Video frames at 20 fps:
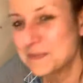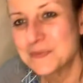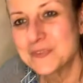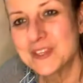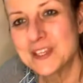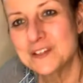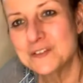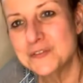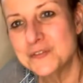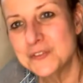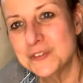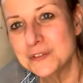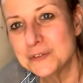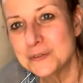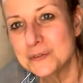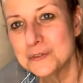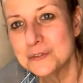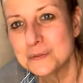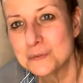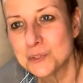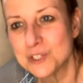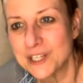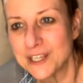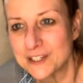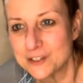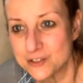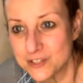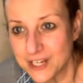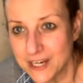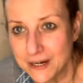If you would like
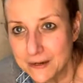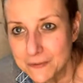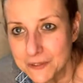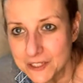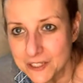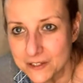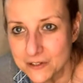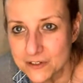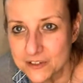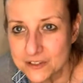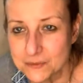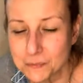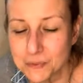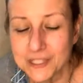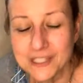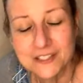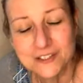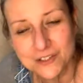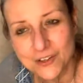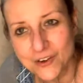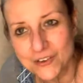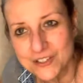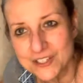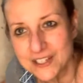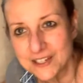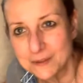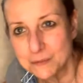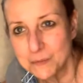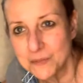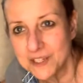to carry those, please
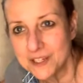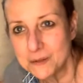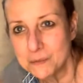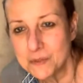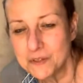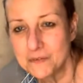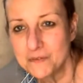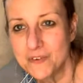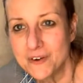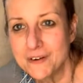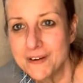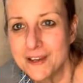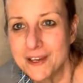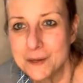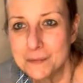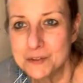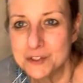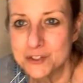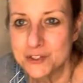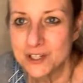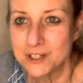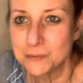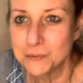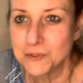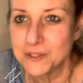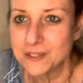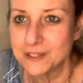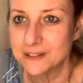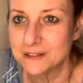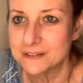contact me. I'd be very happy to help
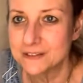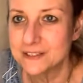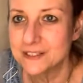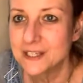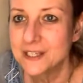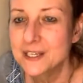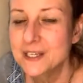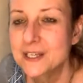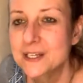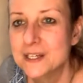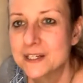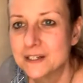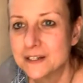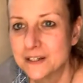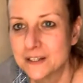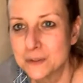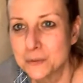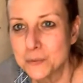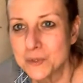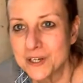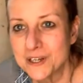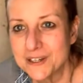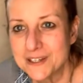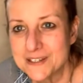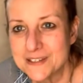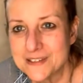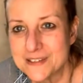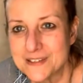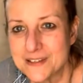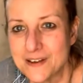you out.
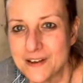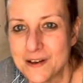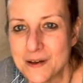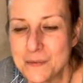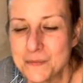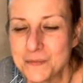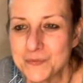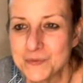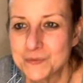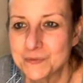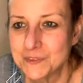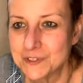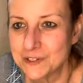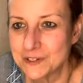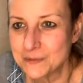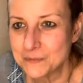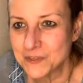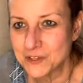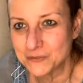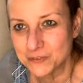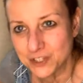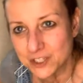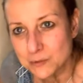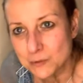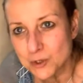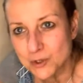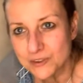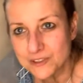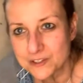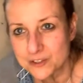Otherwise, I've got them
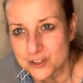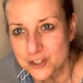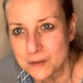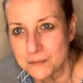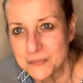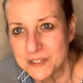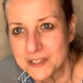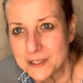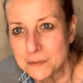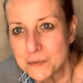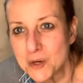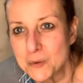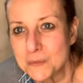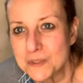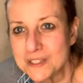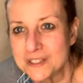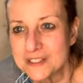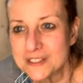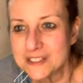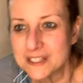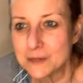all in the shop at the moment.